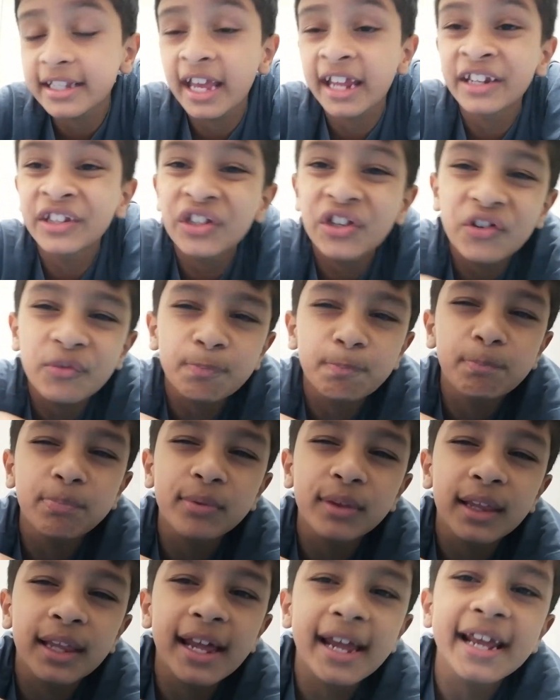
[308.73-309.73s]
and you
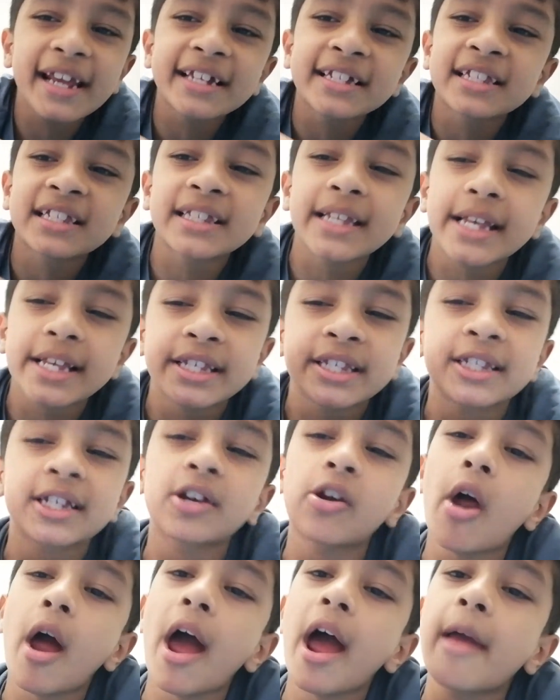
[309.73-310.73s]
please
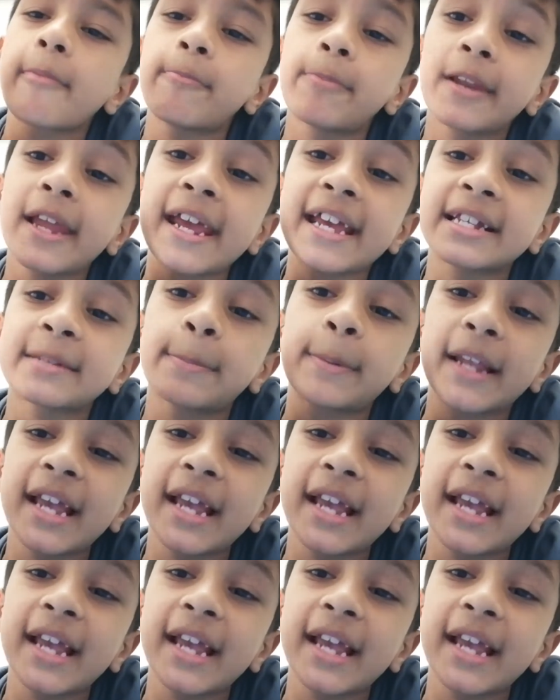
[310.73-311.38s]
subscribe. Please